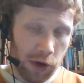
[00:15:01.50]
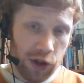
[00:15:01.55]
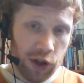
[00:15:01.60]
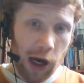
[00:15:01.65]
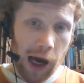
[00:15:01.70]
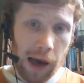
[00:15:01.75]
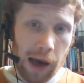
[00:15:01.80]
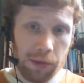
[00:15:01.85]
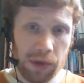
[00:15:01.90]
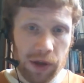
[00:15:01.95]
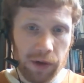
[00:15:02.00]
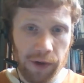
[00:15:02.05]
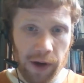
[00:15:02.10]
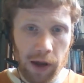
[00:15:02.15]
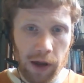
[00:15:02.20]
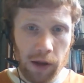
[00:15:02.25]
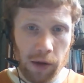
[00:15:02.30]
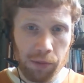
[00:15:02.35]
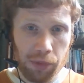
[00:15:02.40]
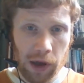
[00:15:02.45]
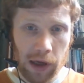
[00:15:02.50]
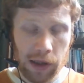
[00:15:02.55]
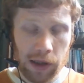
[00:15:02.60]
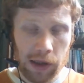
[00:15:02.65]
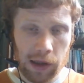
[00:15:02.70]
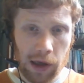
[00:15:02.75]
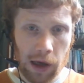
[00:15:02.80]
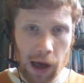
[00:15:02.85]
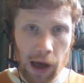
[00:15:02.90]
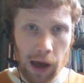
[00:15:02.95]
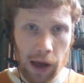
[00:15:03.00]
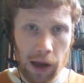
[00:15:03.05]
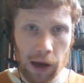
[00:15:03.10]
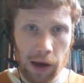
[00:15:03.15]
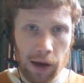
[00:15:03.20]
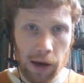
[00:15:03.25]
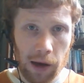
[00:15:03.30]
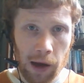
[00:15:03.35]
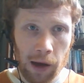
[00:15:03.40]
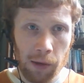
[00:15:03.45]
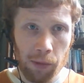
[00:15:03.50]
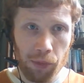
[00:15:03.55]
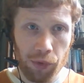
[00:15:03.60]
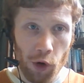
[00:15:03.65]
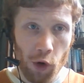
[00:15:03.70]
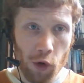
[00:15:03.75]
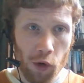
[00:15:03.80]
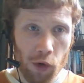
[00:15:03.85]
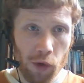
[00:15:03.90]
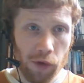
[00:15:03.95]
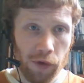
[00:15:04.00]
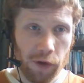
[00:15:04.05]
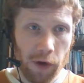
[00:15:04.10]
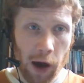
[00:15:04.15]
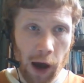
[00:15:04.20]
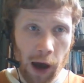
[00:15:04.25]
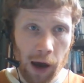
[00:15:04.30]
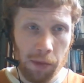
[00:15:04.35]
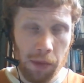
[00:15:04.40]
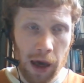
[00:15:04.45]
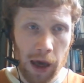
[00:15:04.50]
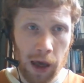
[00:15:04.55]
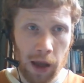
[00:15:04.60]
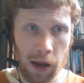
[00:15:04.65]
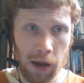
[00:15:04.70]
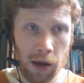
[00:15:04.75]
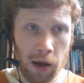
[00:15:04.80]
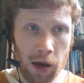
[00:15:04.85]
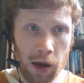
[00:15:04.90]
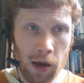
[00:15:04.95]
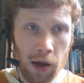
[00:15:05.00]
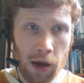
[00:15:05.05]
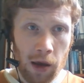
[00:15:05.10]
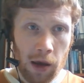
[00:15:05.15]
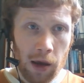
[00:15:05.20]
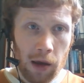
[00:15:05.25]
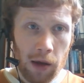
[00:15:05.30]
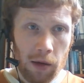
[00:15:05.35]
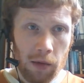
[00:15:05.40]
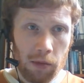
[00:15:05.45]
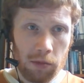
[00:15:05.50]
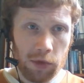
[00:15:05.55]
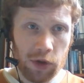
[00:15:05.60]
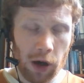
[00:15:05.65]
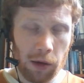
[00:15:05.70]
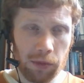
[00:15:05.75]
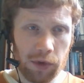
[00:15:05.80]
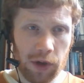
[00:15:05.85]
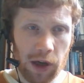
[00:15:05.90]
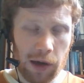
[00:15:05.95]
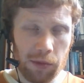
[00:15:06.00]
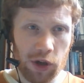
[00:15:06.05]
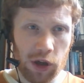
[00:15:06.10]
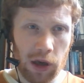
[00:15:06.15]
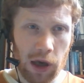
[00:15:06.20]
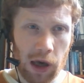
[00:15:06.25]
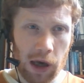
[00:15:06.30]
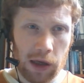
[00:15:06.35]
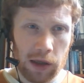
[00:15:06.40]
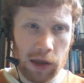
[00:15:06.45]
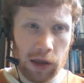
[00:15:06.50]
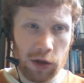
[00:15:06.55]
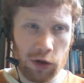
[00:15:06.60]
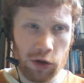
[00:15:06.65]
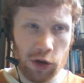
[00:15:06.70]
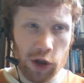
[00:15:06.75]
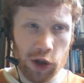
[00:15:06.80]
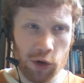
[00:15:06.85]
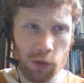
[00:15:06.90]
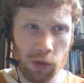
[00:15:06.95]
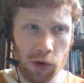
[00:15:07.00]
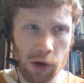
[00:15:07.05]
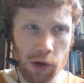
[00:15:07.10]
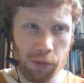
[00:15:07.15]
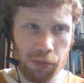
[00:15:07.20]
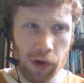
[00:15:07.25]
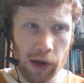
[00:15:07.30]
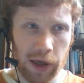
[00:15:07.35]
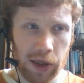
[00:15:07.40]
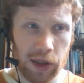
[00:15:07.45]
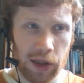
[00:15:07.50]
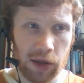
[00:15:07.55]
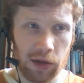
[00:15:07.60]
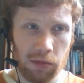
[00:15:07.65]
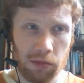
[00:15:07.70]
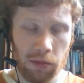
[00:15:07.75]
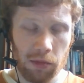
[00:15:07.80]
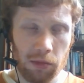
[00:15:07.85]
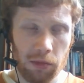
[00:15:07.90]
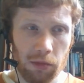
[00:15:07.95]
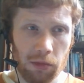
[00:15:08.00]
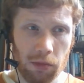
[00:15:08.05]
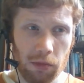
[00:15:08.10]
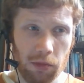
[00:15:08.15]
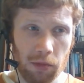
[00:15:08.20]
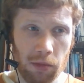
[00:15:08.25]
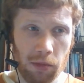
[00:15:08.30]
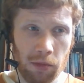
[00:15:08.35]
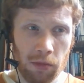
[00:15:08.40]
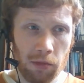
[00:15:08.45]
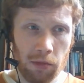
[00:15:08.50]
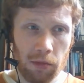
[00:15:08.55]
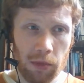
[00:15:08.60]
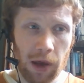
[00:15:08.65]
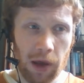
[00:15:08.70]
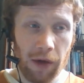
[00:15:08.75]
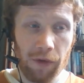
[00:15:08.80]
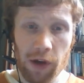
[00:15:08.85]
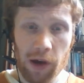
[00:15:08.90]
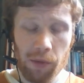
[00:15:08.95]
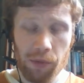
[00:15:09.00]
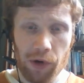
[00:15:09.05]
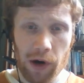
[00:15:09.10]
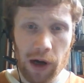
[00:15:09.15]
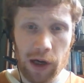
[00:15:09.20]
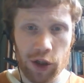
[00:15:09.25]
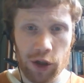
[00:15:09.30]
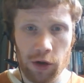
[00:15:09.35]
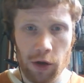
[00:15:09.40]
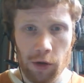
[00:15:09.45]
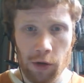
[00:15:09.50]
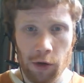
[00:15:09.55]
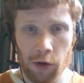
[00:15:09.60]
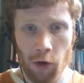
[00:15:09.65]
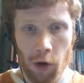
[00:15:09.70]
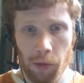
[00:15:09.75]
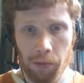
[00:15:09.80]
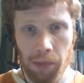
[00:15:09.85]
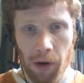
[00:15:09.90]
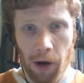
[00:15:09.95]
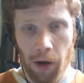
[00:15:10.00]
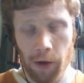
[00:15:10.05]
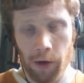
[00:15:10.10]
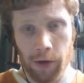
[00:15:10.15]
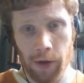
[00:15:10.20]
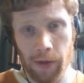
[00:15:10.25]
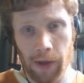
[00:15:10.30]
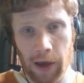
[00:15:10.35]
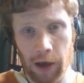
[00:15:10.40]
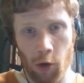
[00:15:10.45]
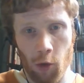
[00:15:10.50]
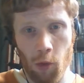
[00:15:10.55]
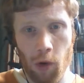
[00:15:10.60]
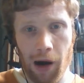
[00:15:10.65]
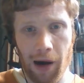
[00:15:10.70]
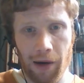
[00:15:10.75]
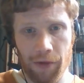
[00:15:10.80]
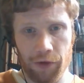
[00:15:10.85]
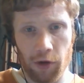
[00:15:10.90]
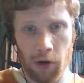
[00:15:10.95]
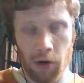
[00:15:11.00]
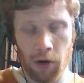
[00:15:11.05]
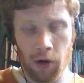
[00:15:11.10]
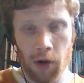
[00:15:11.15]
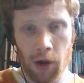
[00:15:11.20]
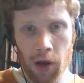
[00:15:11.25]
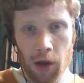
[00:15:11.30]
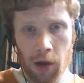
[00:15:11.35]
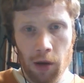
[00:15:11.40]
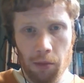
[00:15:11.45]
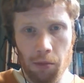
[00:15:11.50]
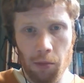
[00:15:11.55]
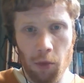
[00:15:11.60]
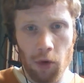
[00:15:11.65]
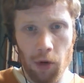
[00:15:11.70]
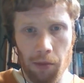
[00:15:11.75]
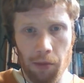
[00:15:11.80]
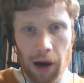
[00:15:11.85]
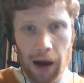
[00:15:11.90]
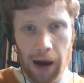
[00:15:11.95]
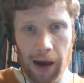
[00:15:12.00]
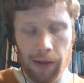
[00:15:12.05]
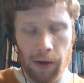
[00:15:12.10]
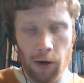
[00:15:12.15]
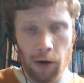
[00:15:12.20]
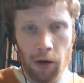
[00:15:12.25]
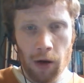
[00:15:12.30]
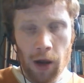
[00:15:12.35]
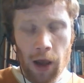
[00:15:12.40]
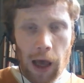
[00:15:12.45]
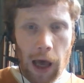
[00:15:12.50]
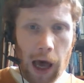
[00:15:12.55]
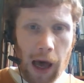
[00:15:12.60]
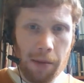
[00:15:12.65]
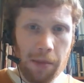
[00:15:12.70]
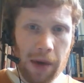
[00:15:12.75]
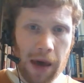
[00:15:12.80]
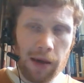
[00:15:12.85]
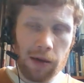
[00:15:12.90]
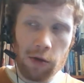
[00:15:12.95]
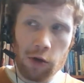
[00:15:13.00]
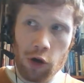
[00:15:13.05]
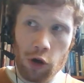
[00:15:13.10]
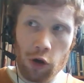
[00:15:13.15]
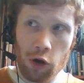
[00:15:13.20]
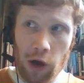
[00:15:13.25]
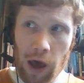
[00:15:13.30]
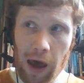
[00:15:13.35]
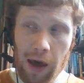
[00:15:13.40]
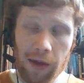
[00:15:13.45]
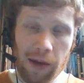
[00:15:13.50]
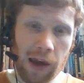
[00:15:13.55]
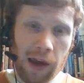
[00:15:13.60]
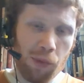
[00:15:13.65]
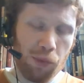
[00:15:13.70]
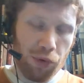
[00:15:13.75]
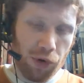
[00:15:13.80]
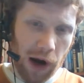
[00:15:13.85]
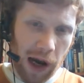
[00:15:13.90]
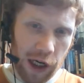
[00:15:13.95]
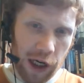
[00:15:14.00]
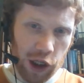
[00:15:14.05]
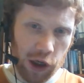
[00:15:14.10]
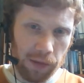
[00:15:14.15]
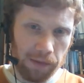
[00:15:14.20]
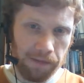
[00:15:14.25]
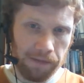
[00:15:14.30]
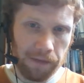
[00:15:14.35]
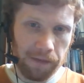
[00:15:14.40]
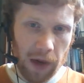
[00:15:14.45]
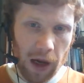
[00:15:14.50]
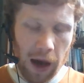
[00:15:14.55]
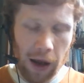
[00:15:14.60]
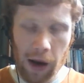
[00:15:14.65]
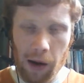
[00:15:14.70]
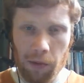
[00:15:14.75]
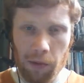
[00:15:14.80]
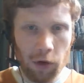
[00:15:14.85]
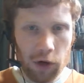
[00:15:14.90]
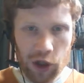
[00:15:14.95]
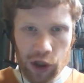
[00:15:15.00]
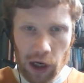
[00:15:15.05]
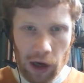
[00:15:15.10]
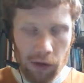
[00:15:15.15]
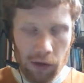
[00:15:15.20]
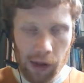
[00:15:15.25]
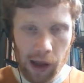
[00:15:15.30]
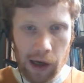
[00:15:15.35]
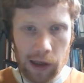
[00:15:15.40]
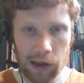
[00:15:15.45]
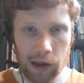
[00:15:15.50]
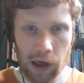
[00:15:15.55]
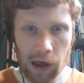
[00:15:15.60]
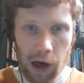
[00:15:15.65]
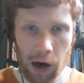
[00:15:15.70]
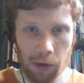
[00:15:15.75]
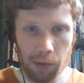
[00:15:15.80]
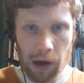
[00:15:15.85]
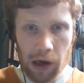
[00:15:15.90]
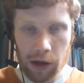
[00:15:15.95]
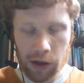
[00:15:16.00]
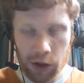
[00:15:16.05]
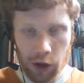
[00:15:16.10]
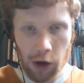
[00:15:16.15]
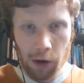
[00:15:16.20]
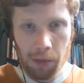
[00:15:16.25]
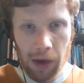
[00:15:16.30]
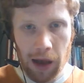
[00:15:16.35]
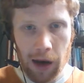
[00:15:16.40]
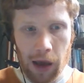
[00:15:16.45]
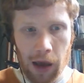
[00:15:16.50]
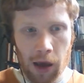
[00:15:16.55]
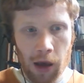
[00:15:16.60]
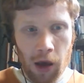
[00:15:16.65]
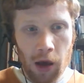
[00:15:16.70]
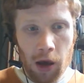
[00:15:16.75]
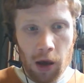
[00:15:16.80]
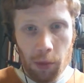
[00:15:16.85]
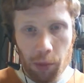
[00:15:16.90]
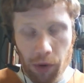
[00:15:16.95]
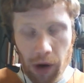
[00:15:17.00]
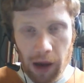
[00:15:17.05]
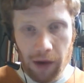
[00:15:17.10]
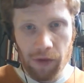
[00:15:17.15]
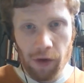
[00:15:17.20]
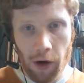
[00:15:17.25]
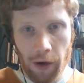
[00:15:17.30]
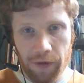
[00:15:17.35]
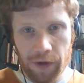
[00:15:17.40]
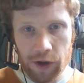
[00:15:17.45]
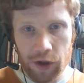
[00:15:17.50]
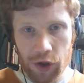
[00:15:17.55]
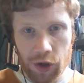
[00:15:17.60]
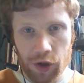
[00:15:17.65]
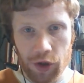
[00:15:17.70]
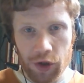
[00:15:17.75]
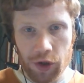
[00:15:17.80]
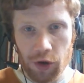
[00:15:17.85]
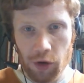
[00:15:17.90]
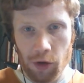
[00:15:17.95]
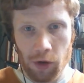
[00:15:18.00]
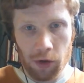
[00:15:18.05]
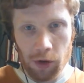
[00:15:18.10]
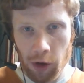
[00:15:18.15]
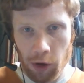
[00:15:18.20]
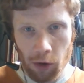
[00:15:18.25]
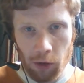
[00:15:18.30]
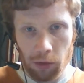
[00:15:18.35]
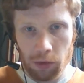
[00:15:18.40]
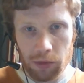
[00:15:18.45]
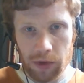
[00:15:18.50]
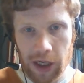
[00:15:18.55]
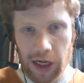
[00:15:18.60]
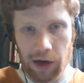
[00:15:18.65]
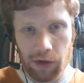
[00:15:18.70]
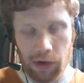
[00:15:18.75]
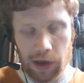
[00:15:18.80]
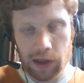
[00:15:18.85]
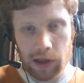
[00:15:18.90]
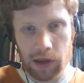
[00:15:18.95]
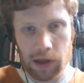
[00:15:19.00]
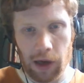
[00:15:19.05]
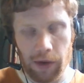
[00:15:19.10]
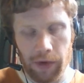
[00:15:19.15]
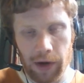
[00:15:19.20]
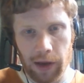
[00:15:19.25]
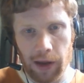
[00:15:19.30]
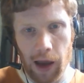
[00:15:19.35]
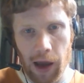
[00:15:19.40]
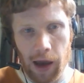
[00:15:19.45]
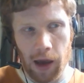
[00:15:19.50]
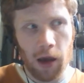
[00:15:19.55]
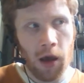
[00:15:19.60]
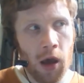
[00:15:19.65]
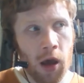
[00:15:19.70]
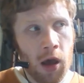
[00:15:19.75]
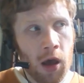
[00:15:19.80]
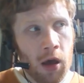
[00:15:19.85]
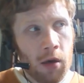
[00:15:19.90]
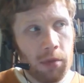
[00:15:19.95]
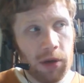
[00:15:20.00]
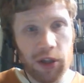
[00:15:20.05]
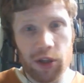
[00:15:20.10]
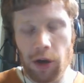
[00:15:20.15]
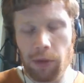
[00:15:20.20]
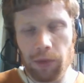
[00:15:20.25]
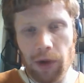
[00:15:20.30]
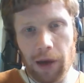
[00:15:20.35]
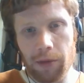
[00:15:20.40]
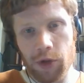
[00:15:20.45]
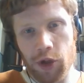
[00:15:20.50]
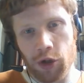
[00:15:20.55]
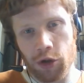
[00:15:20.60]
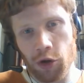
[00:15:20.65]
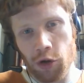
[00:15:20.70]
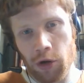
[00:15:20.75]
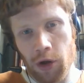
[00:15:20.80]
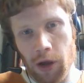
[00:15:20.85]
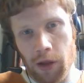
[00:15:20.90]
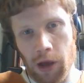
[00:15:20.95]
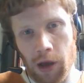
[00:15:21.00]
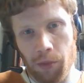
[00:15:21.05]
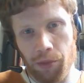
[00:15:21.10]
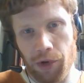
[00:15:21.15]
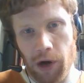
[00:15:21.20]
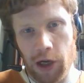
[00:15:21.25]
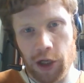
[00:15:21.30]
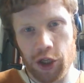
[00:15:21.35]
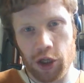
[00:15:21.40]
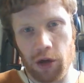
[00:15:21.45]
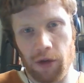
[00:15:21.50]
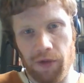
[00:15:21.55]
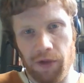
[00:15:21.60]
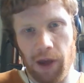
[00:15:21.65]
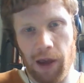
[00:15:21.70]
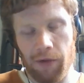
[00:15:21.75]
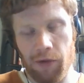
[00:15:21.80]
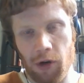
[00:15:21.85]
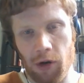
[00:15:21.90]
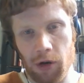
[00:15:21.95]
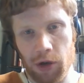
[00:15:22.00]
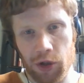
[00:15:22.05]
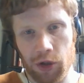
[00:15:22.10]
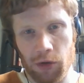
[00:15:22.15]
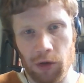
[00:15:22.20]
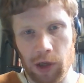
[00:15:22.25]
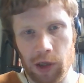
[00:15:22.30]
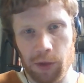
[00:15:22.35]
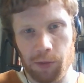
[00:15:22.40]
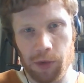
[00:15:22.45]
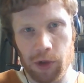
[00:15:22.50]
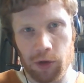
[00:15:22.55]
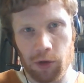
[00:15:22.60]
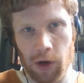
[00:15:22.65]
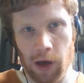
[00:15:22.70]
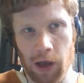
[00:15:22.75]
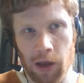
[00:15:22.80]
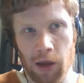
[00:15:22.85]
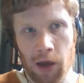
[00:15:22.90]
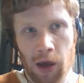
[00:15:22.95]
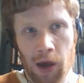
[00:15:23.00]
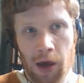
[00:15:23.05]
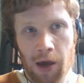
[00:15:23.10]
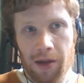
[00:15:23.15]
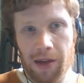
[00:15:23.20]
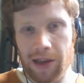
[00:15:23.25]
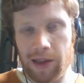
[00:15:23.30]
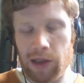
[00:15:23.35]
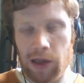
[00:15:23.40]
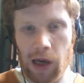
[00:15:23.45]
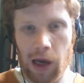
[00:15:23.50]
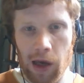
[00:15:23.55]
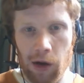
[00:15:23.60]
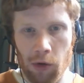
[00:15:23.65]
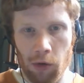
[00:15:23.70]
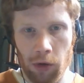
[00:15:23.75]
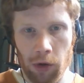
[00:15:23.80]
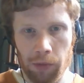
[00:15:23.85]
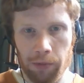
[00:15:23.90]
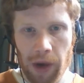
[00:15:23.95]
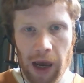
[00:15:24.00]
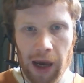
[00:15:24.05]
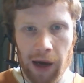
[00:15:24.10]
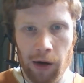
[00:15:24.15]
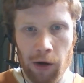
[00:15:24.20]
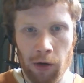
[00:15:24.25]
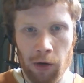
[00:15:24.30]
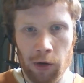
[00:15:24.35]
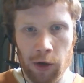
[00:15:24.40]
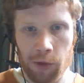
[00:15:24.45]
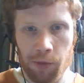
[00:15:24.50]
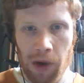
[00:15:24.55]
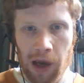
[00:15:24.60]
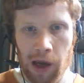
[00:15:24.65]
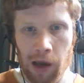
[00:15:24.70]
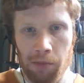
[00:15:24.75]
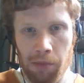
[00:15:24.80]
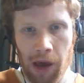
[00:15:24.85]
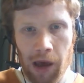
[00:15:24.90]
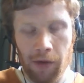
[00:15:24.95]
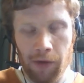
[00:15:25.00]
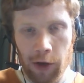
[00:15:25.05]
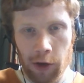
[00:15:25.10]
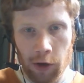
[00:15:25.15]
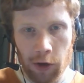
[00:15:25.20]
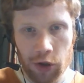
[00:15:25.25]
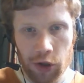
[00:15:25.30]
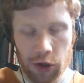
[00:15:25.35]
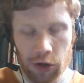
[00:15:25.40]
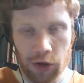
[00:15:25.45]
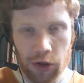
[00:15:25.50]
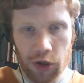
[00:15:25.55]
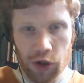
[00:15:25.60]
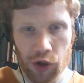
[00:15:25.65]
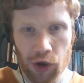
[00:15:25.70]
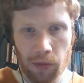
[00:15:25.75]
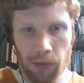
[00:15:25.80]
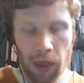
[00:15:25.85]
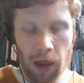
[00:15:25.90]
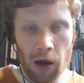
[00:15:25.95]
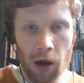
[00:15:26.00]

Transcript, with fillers: there's times I think the police can improve. I mean, sometimes you get a situation where the police give the impression that they're not bothered and they go after more minor. I mean, you get the impression, and I'm not generalizing here because there are many brave officers who, you know, take risks every day. But sometimes you do get the impression if they've got a choice between, let's say, an old beggar who's being a bit of a nuisance